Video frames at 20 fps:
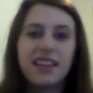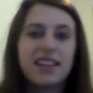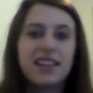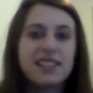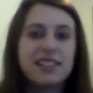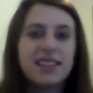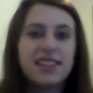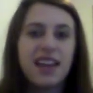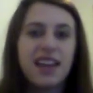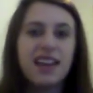
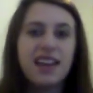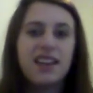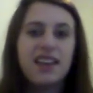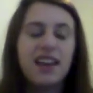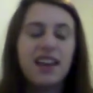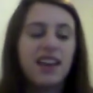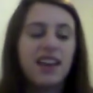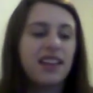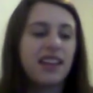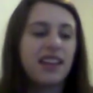Like I said,
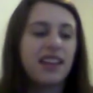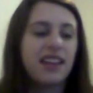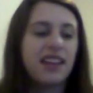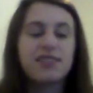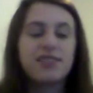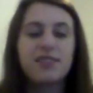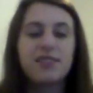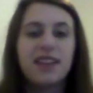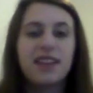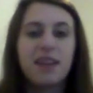
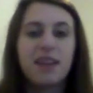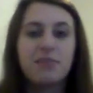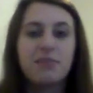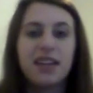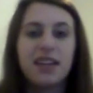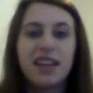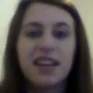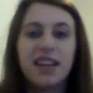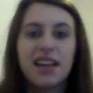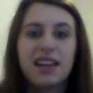last week I
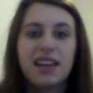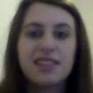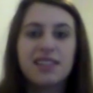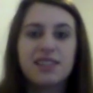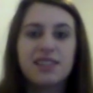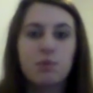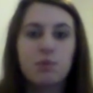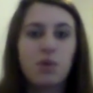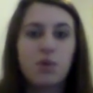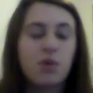played
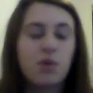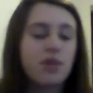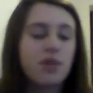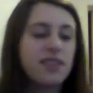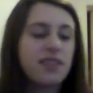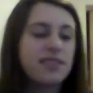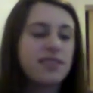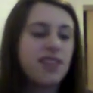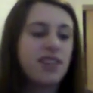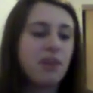some
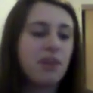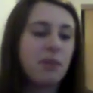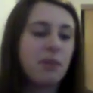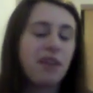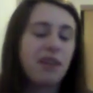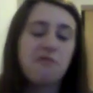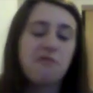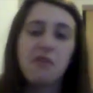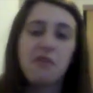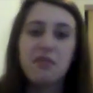chords on
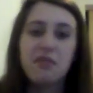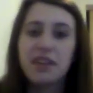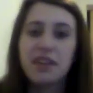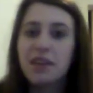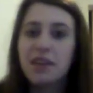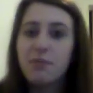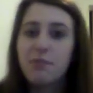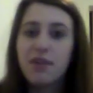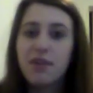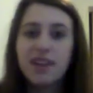my phone
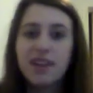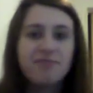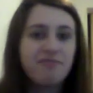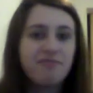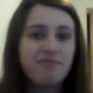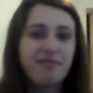keyboard.